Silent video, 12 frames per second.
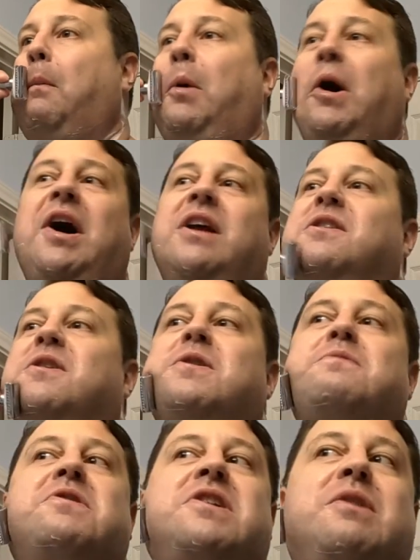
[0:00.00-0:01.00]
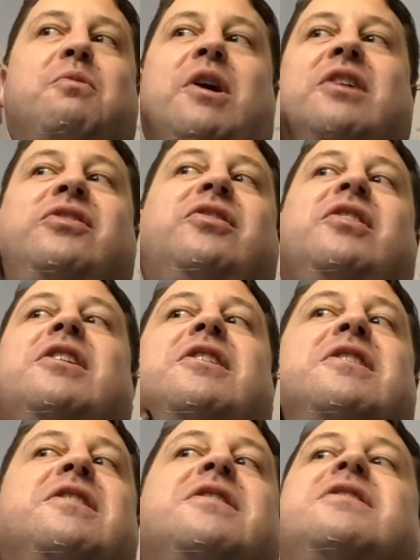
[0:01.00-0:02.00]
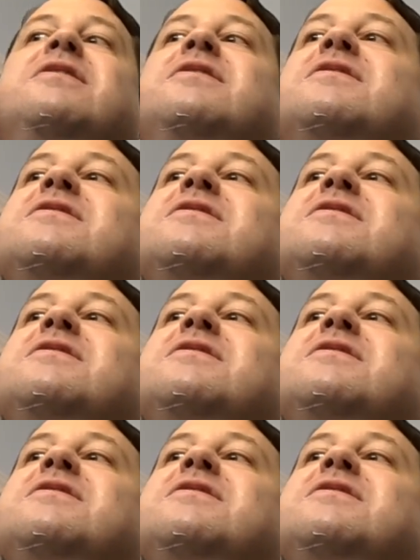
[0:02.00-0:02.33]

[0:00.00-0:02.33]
But nobody wants to.